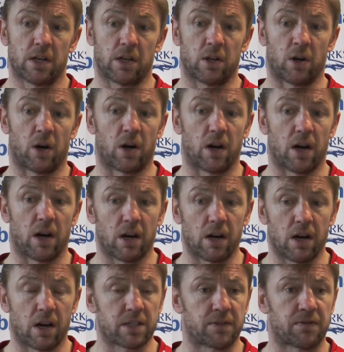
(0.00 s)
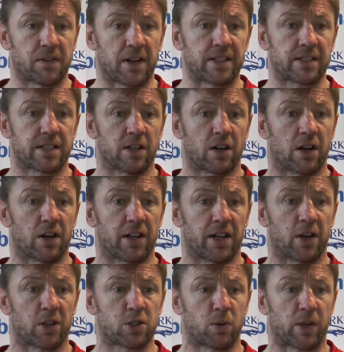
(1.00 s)
You know, our defence in
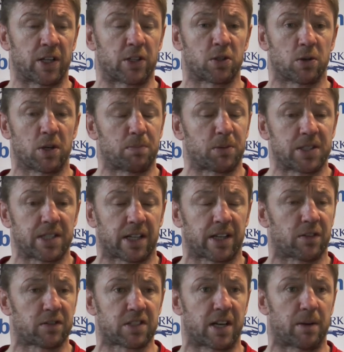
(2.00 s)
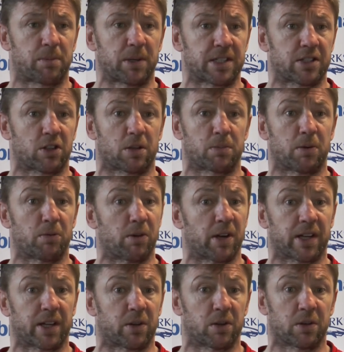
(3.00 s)
our 22, in particular off set piece, has got to be
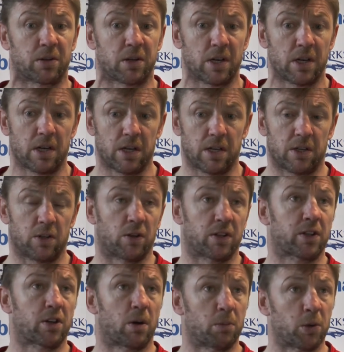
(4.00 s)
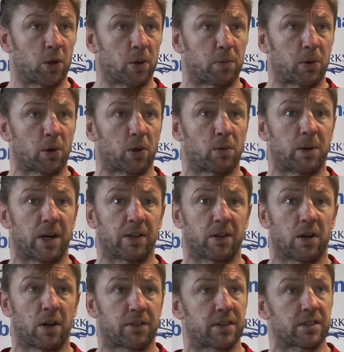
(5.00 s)
really good. You know, they got Mooney Polo back
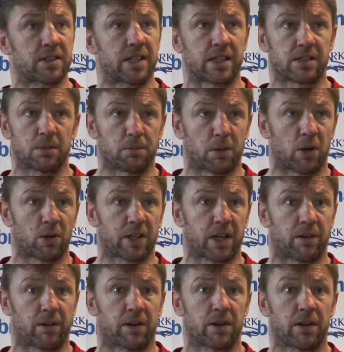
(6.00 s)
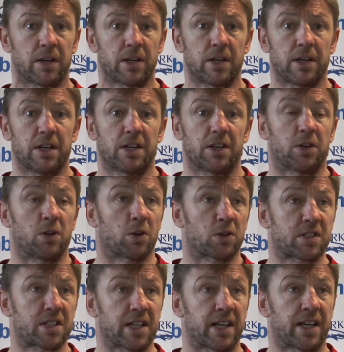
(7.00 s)
now. I think it's an excellent ball carrier. You
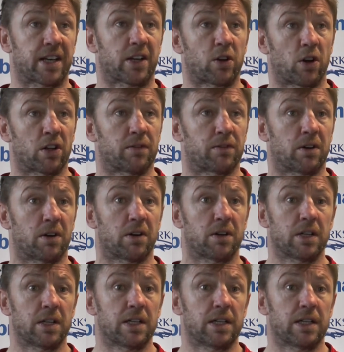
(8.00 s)
know, Tate, Gulliver.